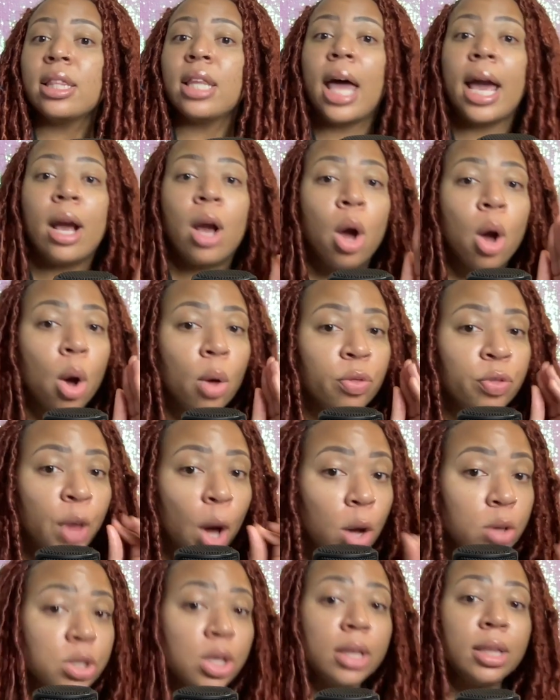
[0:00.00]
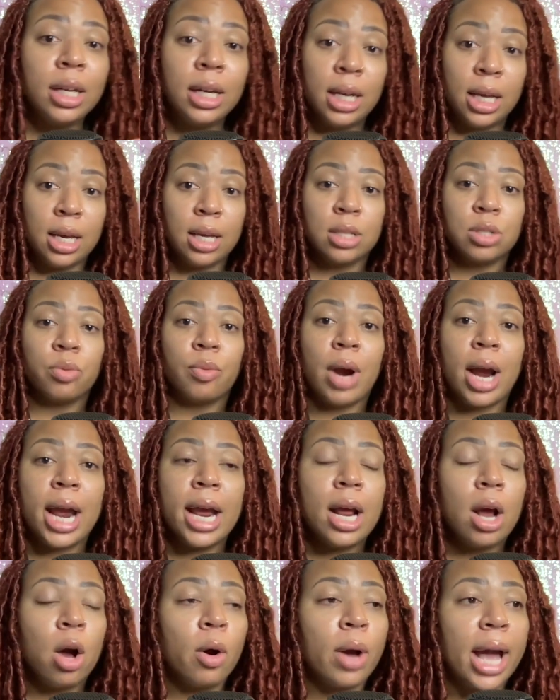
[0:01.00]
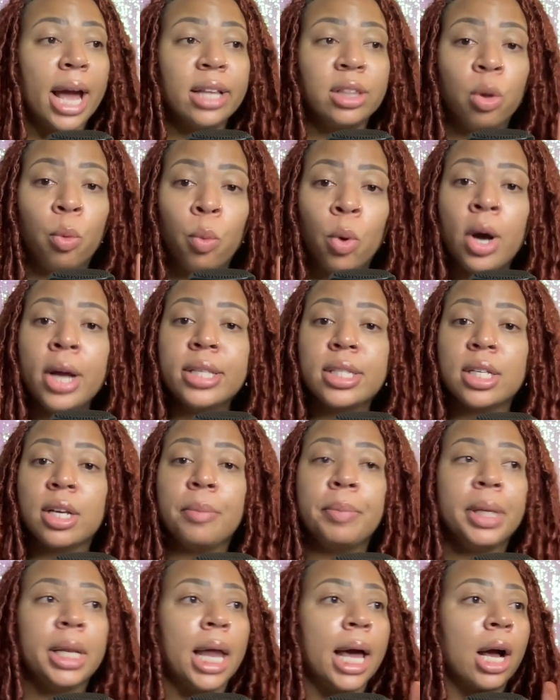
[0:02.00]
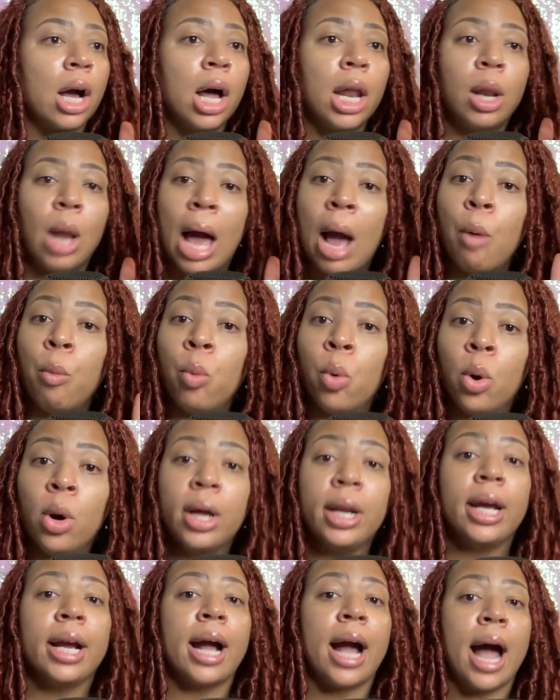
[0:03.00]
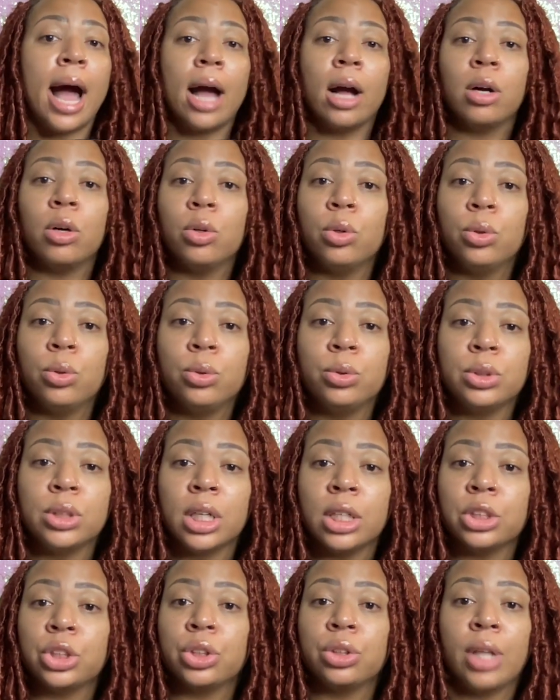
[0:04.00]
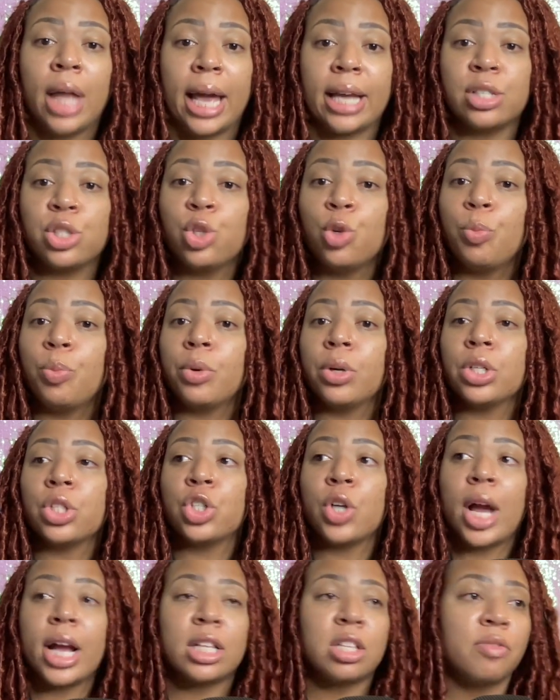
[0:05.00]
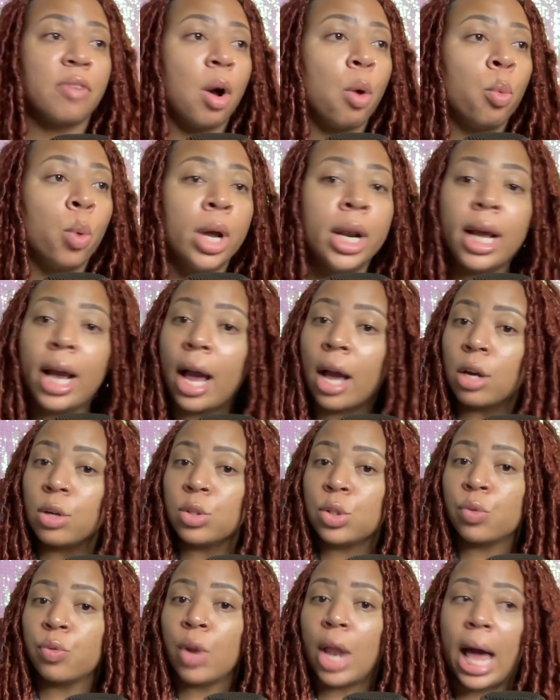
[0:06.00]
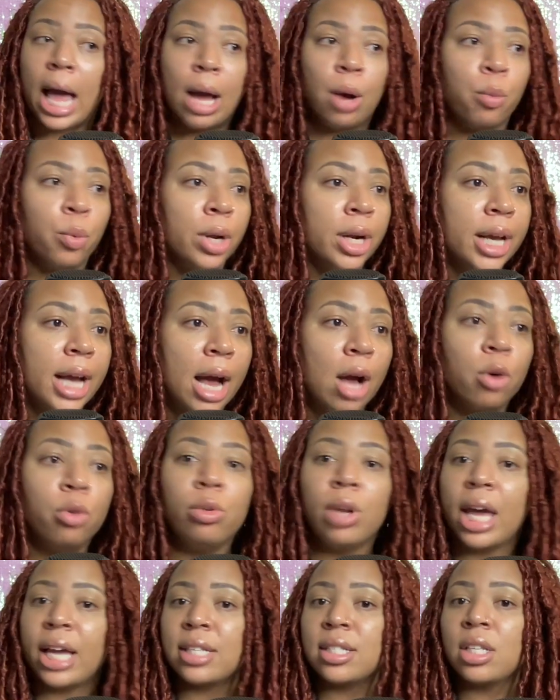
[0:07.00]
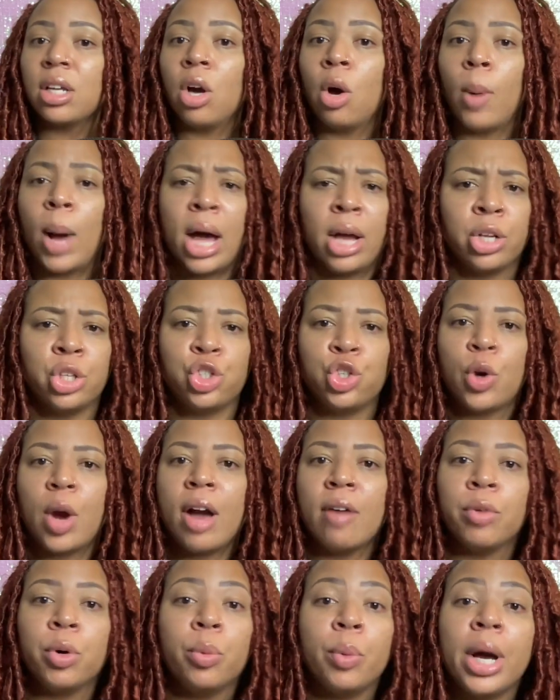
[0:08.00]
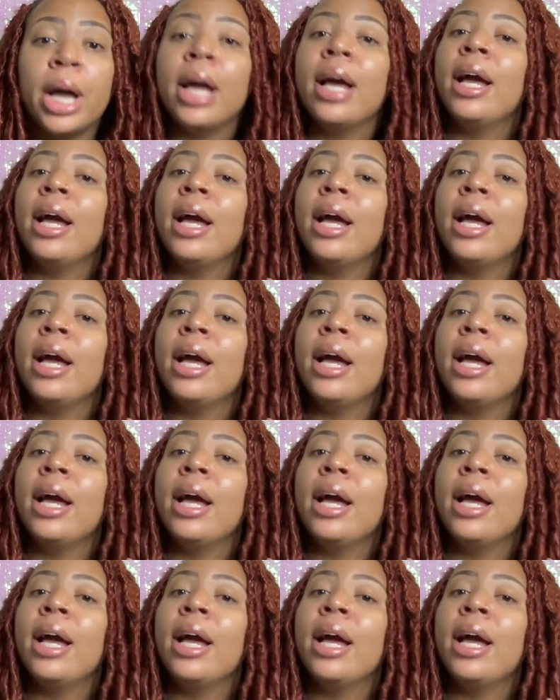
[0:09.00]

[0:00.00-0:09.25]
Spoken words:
Like, those are the needs, right? Okay, the wants could be like, I want a guy who's like super attractive. I want a guy who's fly. I want a guy who likes to go out and travel.